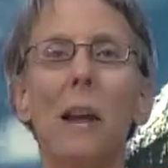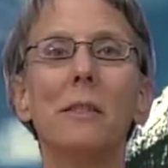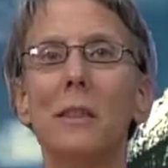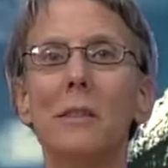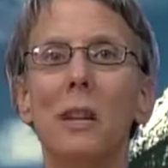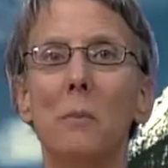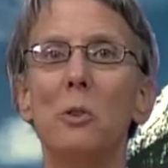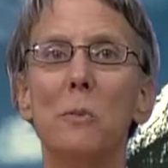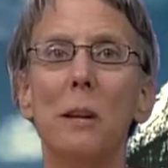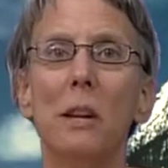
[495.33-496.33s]
doesn't seem
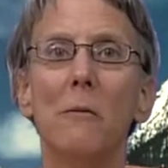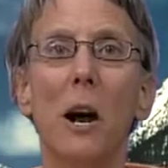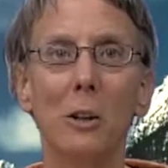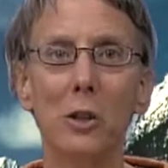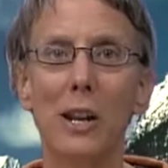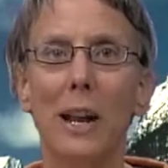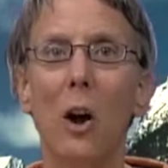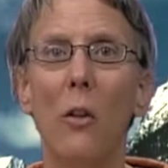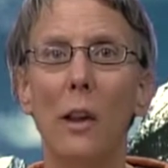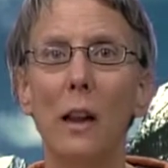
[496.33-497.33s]
to be functioning
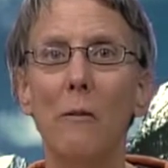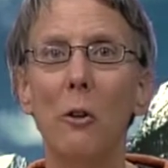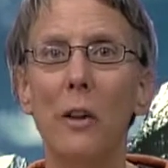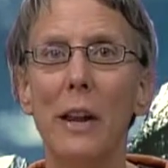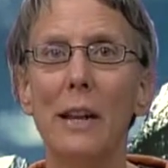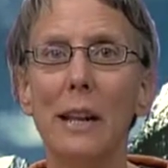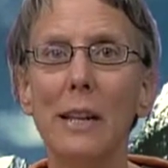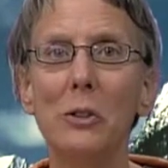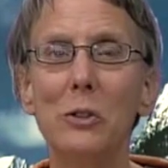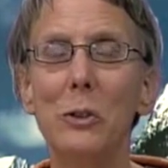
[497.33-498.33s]
on the level that it
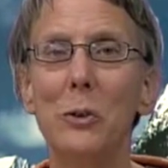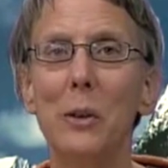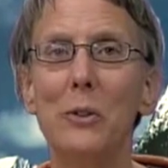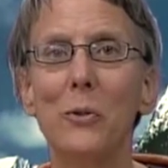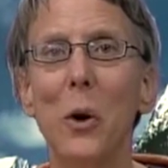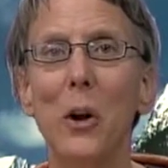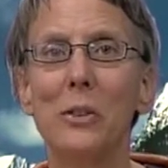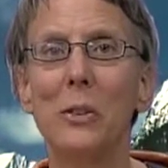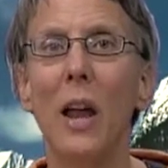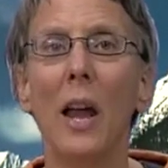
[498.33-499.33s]
needs to as far
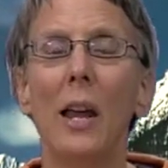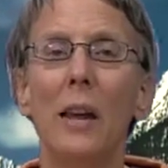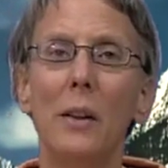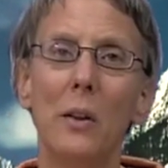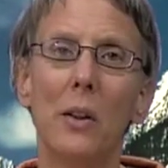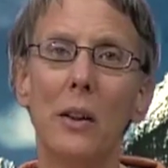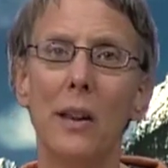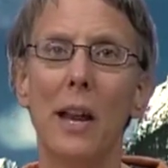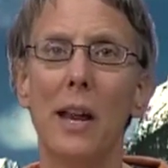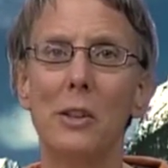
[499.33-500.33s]

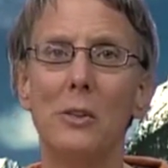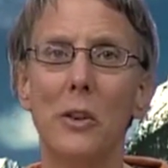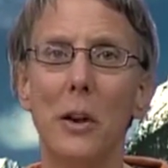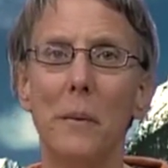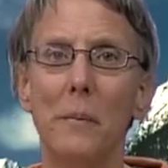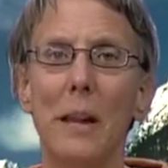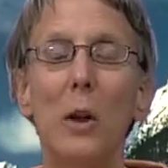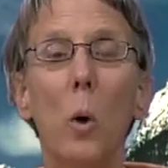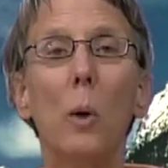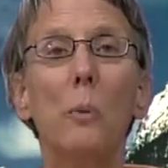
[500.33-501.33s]
as
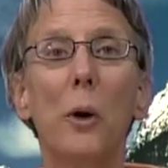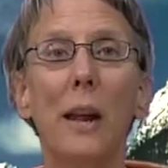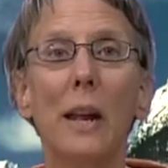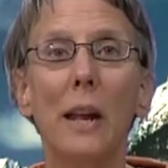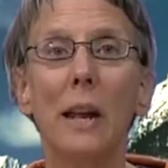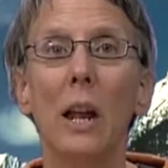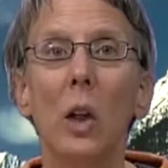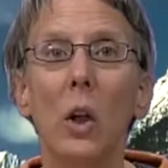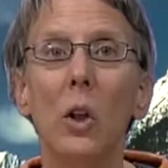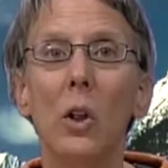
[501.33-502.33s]
incorporating
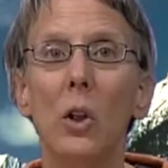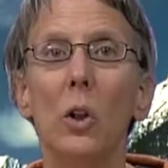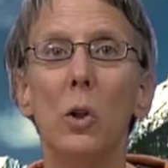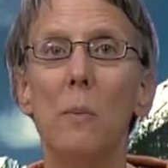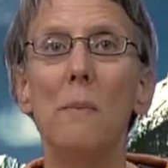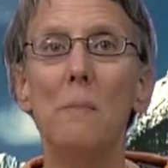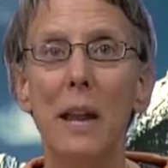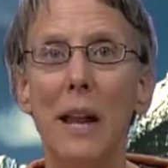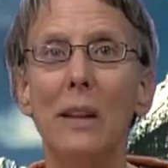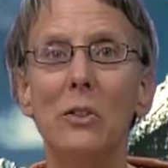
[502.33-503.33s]
human
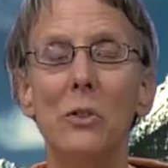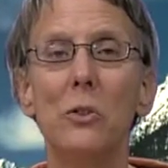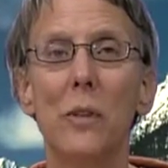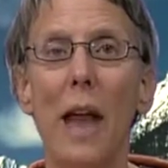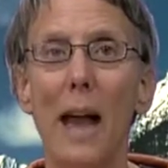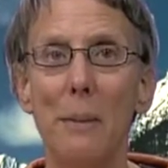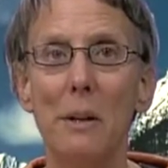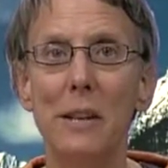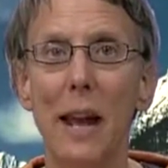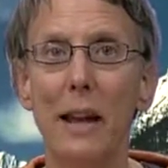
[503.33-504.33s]
beings into the
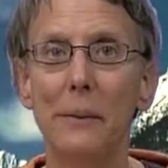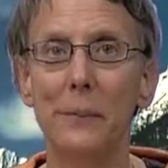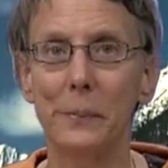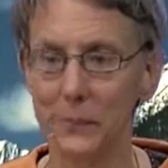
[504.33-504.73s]
habitat.